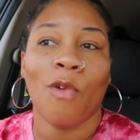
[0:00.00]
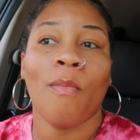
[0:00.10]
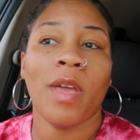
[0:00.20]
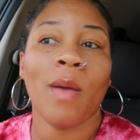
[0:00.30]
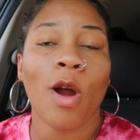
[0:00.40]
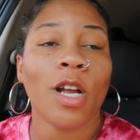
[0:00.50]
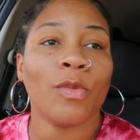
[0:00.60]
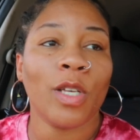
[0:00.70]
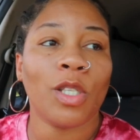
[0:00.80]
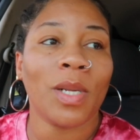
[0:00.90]
When me and Marcus
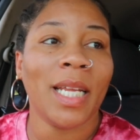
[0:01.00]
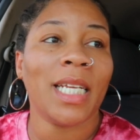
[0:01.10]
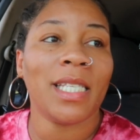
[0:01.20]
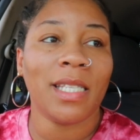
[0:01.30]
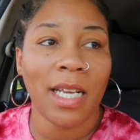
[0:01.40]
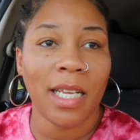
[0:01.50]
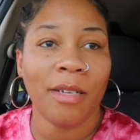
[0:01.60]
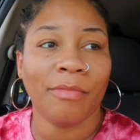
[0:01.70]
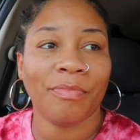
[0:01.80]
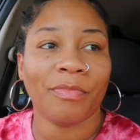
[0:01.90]
went to Atlantic
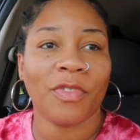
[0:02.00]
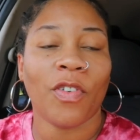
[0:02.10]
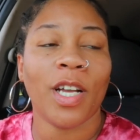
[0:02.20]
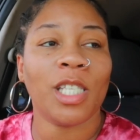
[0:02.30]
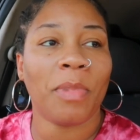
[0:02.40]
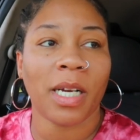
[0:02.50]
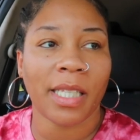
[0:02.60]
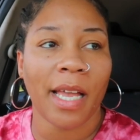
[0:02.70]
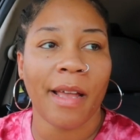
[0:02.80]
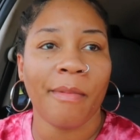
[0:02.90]
City for his
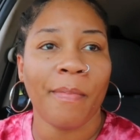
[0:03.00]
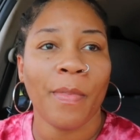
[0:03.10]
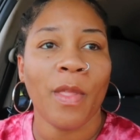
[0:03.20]
birthday,